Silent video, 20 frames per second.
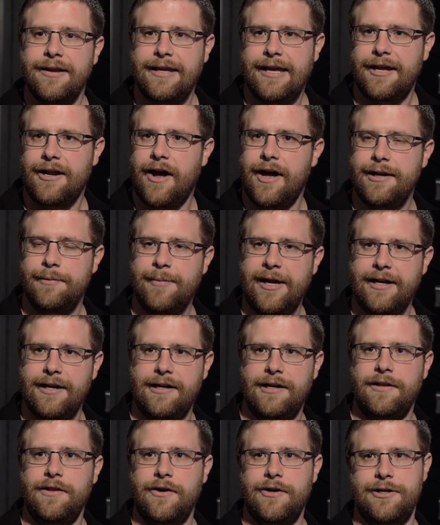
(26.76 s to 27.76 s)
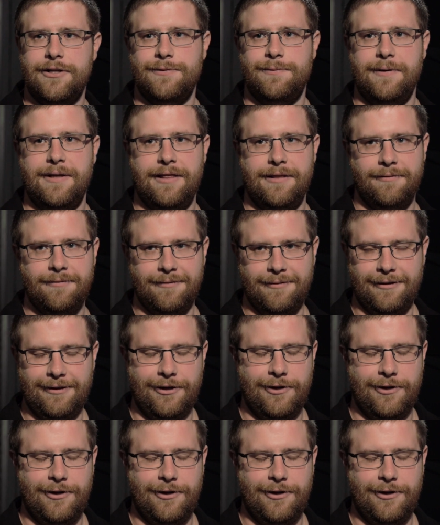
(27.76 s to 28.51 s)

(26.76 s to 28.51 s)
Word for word: get automated alerts when